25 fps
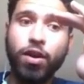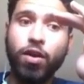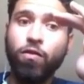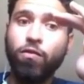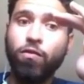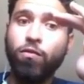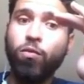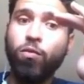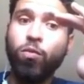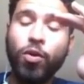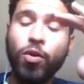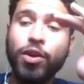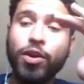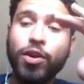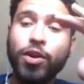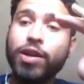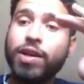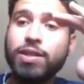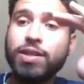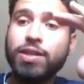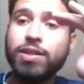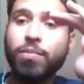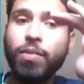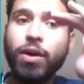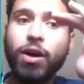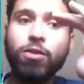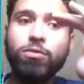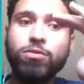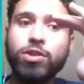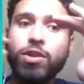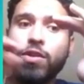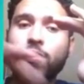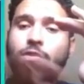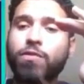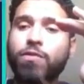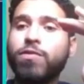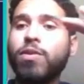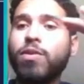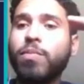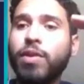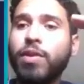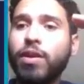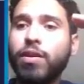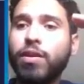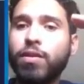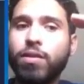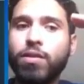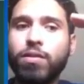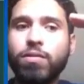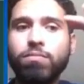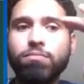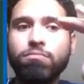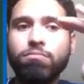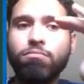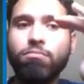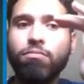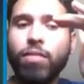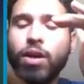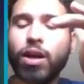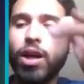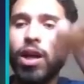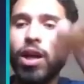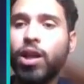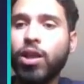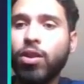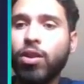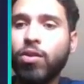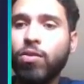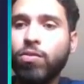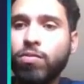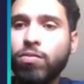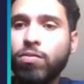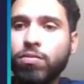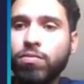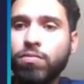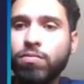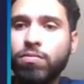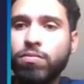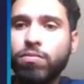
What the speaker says: of what it is about from here alone.